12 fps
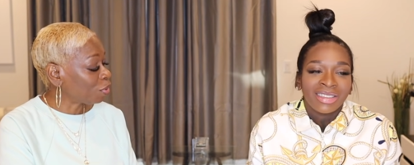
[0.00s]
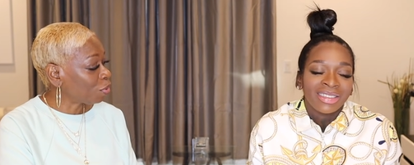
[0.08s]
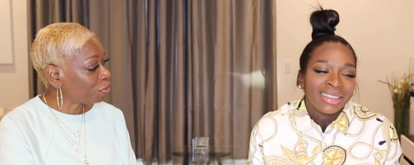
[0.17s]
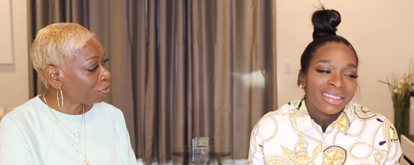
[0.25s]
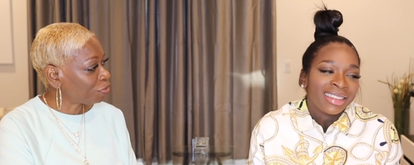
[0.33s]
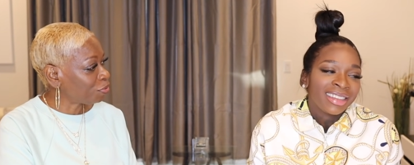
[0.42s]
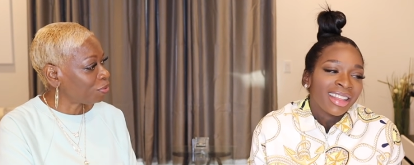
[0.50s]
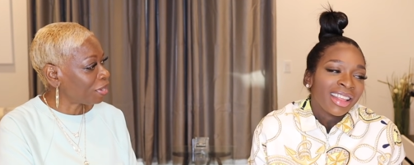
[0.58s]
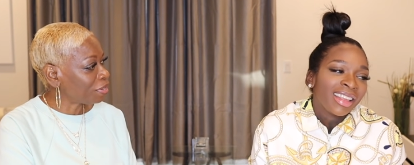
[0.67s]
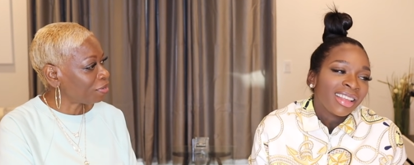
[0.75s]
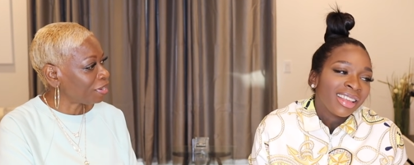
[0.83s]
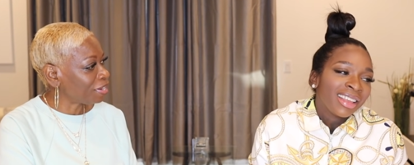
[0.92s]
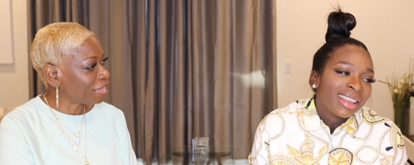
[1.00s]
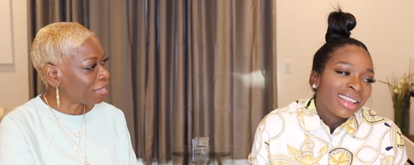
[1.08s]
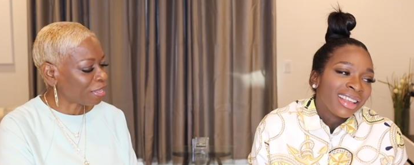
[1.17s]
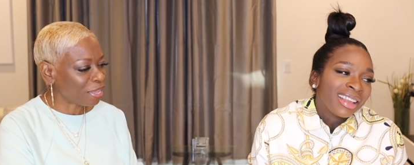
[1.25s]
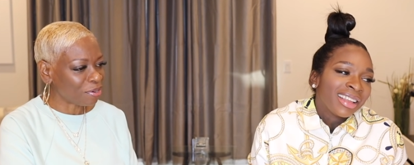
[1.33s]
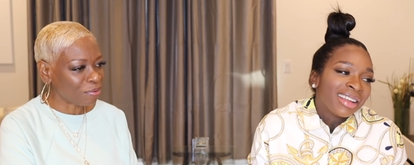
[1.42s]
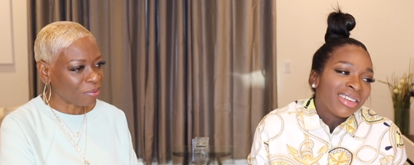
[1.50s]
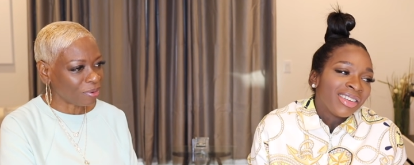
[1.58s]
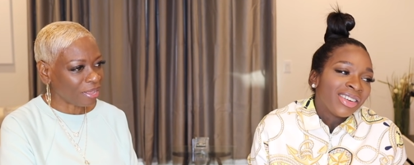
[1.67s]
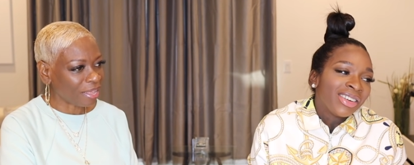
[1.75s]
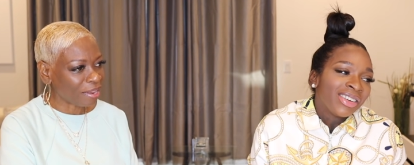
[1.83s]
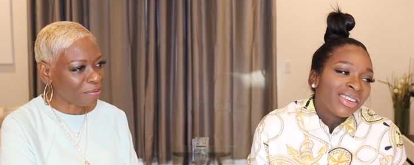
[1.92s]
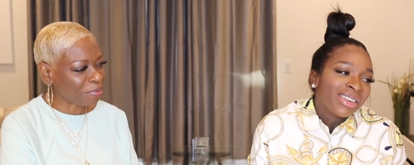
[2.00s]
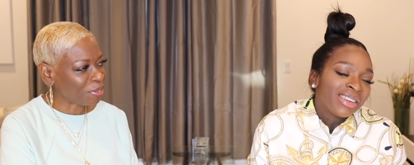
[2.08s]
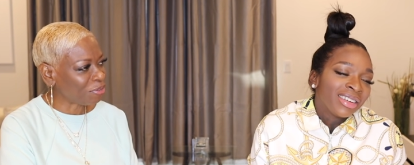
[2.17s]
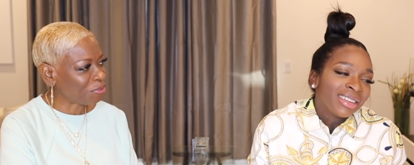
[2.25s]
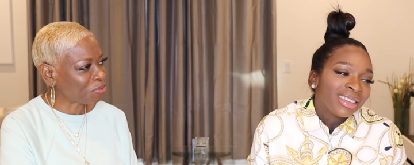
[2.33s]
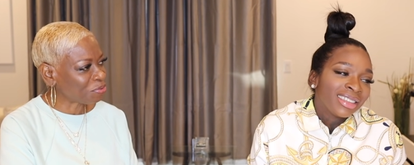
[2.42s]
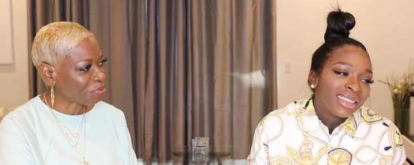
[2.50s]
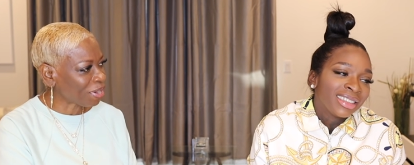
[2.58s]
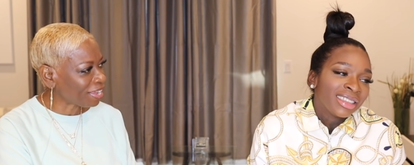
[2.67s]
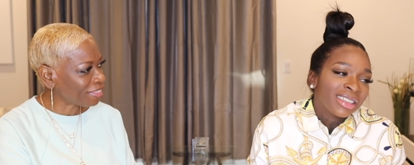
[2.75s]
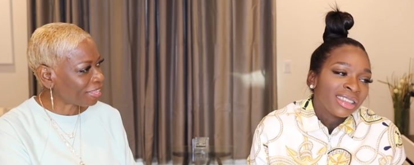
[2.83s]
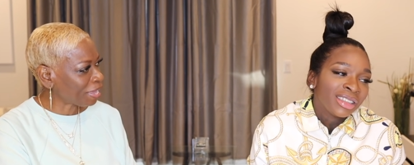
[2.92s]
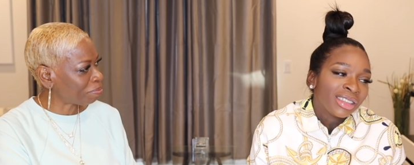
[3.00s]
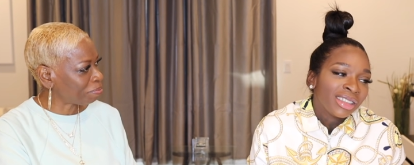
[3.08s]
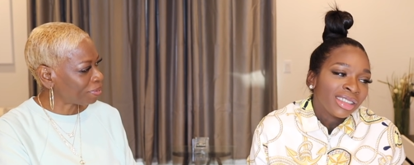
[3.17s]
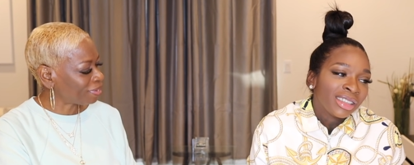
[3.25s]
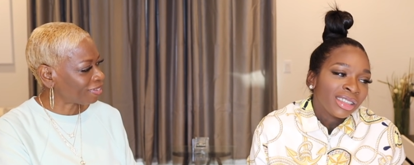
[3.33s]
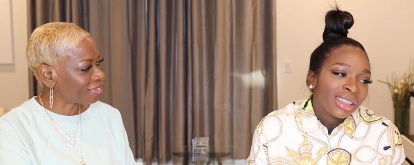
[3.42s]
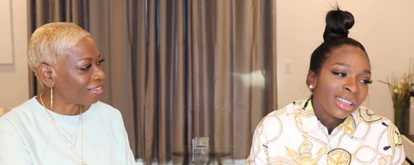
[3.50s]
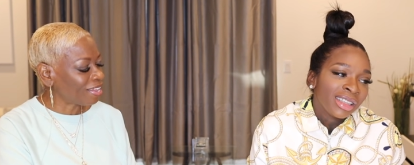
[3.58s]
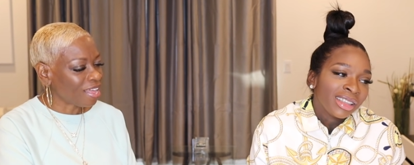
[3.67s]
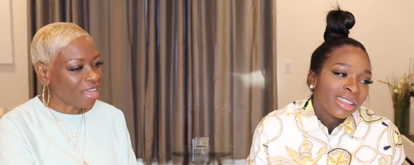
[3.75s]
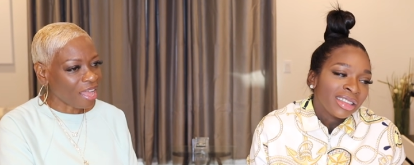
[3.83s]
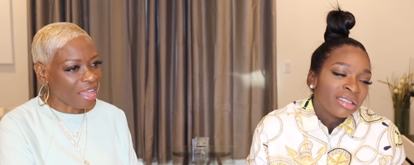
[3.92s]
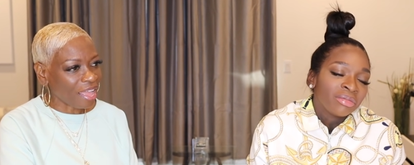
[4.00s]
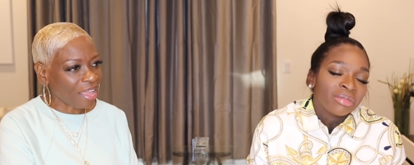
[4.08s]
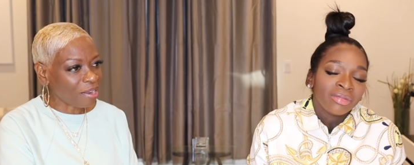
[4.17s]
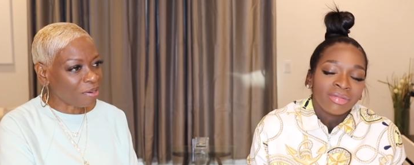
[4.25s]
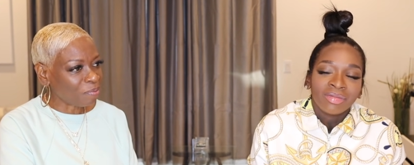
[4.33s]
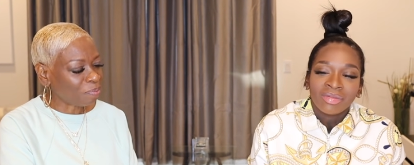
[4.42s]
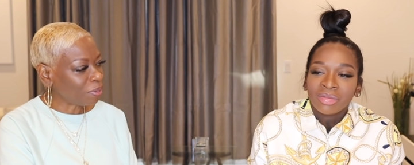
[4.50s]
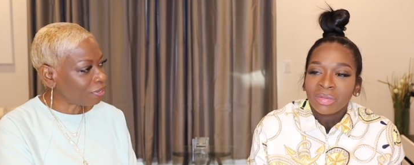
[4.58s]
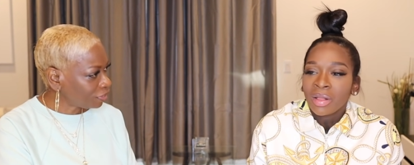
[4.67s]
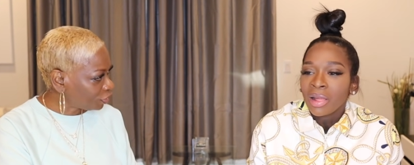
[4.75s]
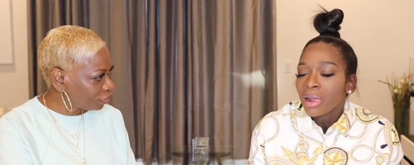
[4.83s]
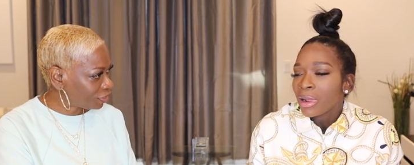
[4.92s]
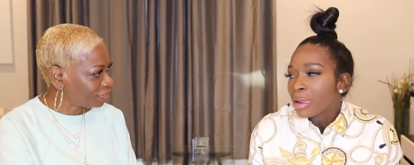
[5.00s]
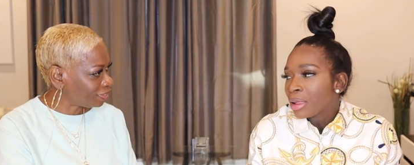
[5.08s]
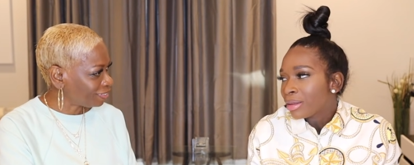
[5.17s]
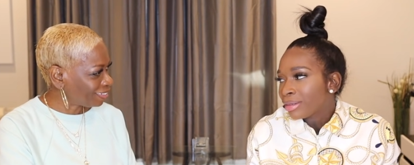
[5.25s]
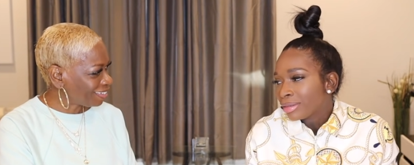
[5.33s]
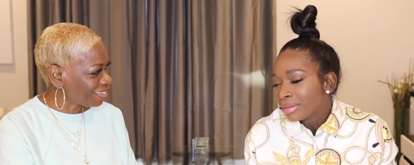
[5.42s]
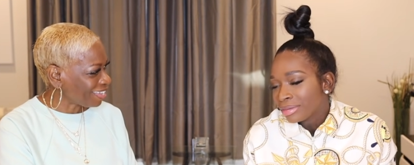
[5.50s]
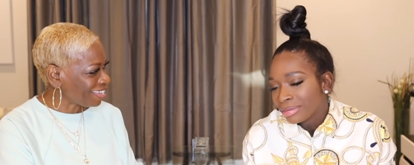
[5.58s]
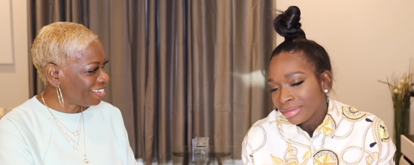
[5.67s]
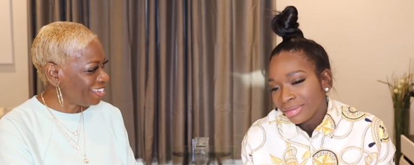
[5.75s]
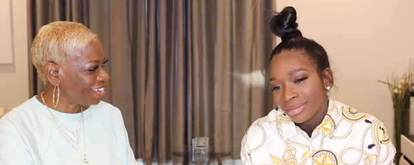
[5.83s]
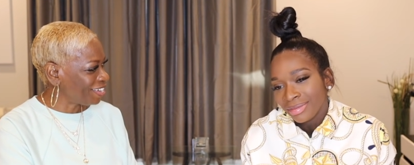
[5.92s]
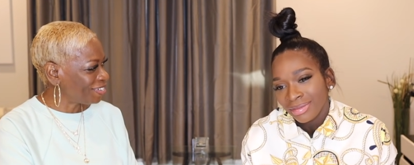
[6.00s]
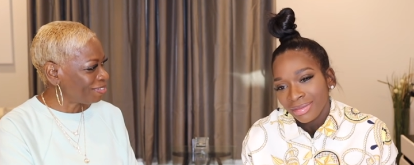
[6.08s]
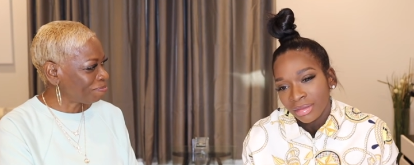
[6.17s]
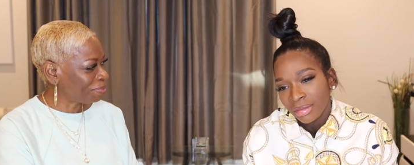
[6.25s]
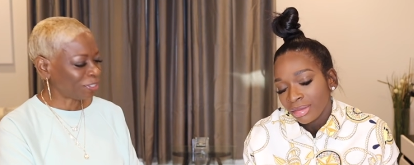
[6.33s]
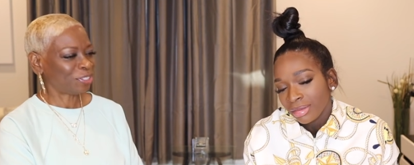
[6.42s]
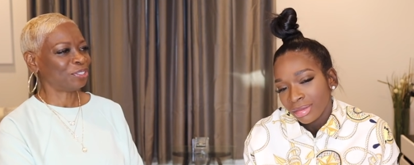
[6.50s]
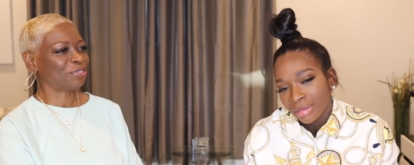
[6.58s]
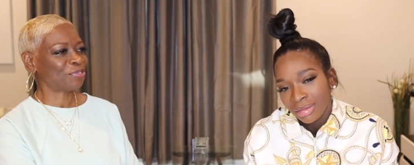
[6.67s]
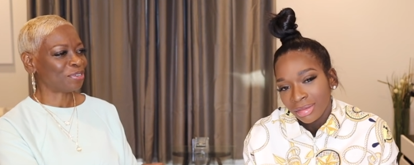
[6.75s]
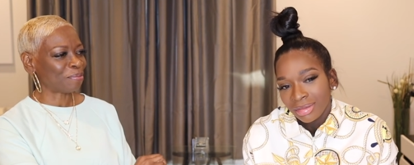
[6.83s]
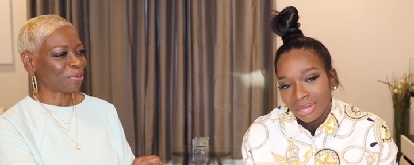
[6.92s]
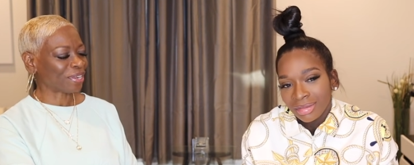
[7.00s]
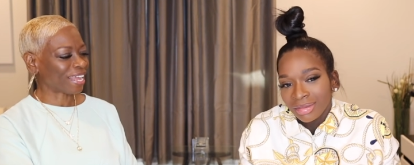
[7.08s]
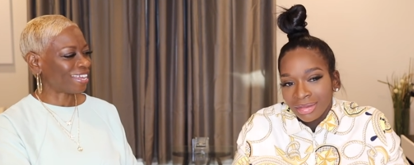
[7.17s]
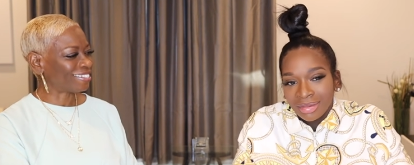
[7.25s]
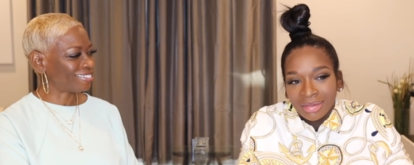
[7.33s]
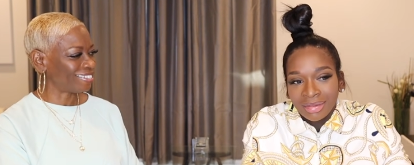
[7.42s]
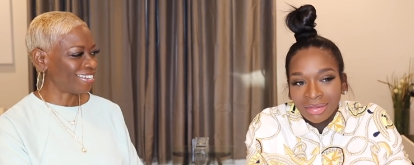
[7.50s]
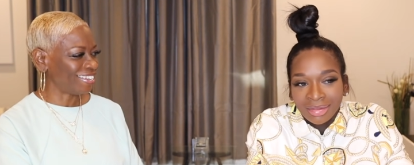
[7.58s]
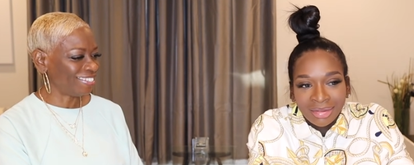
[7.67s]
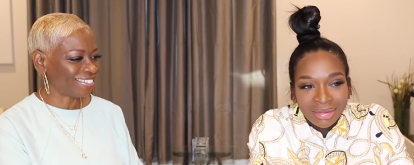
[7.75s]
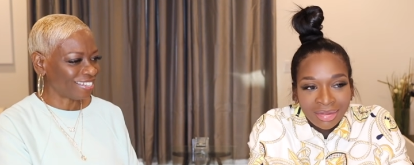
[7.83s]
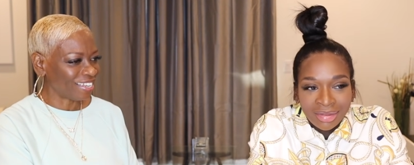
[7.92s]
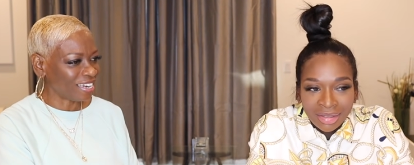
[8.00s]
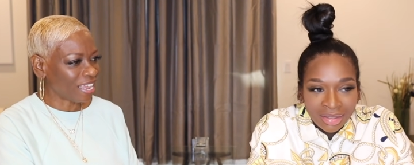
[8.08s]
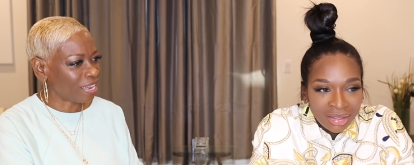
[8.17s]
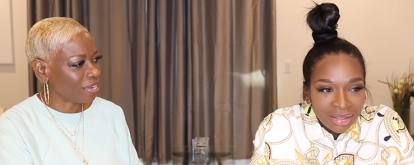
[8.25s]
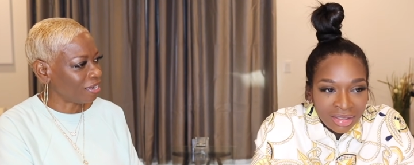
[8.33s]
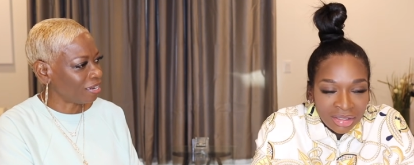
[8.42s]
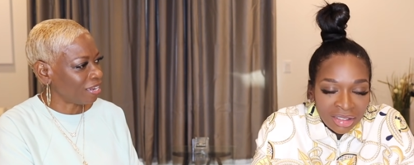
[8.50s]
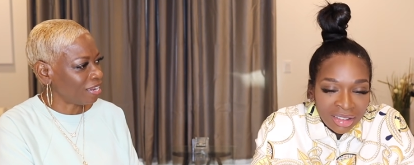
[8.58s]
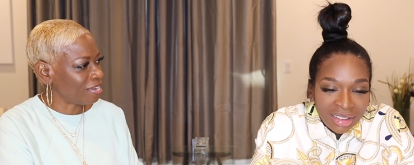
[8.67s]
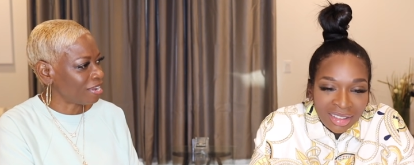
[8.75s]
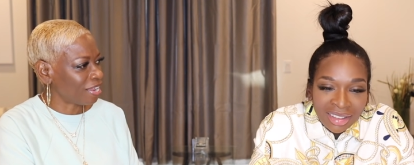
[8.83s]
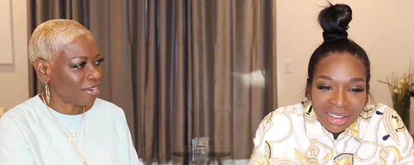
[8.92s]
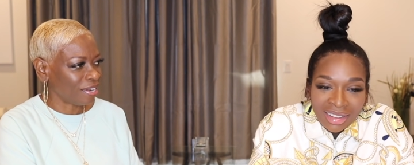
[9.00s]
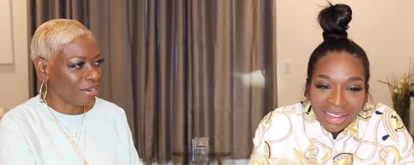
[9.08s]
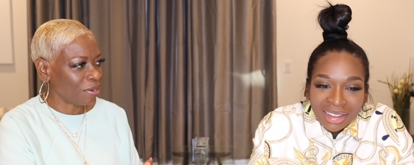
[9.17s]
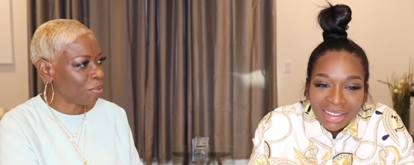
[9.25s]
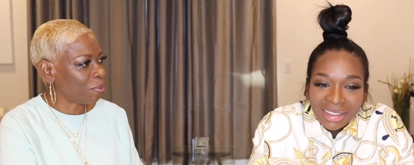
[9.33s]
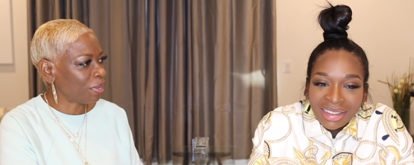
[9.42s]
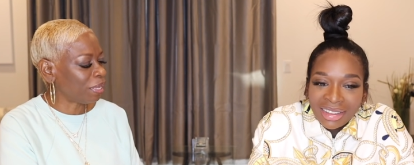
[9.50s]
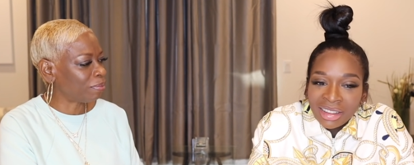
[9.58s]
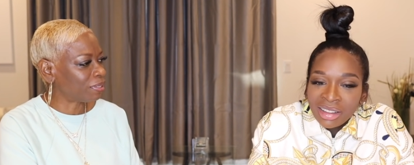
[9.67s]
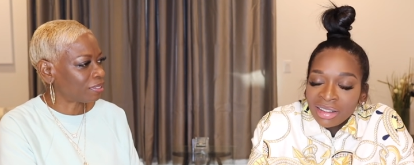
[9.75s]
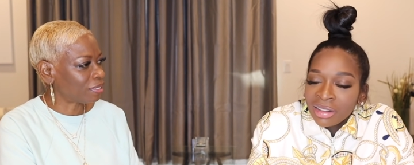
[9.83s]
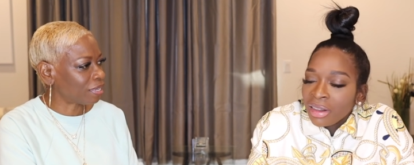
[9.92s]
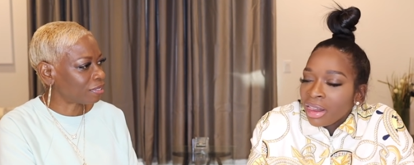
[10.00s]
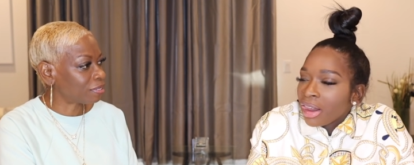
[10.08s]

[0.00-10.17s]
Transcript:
Speaker 1: going through and, and, and helping you to write that book and push you know, push you through the procrastination, and and then we were able to